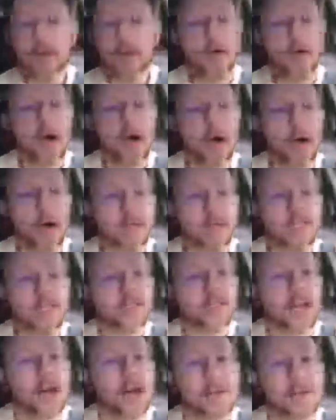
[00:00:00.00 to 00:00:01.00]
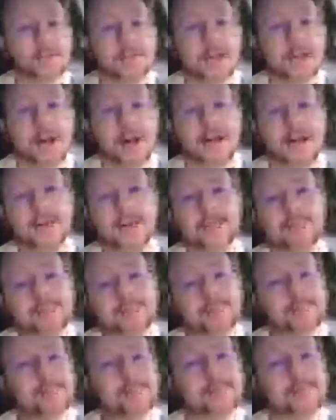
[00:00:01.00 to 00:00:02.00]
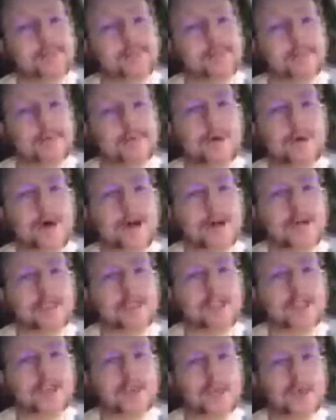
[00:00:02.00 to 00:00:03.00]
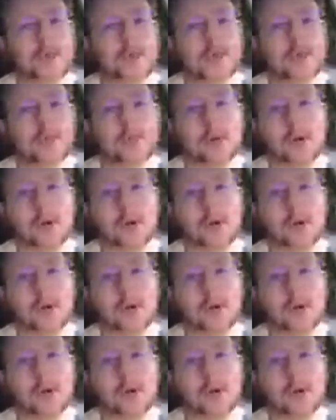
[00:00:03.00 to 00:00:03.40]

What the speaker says: I just hopped on, threw on a tune,